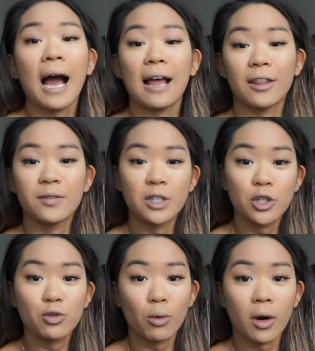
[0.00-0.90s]
I lived in
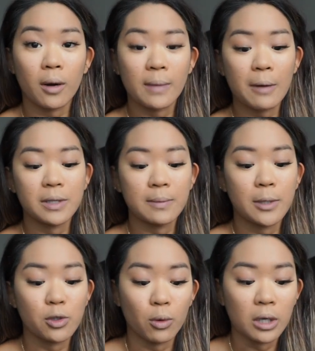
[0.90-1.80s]
a dorm that was
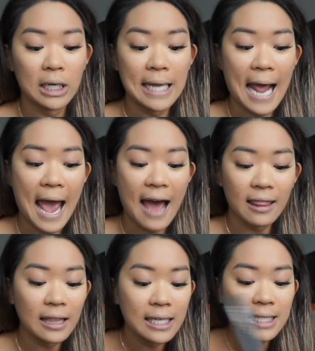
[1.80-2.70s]
majority
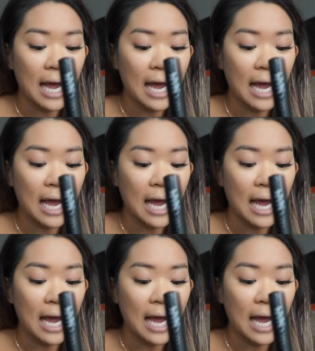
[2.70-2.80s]
athletes.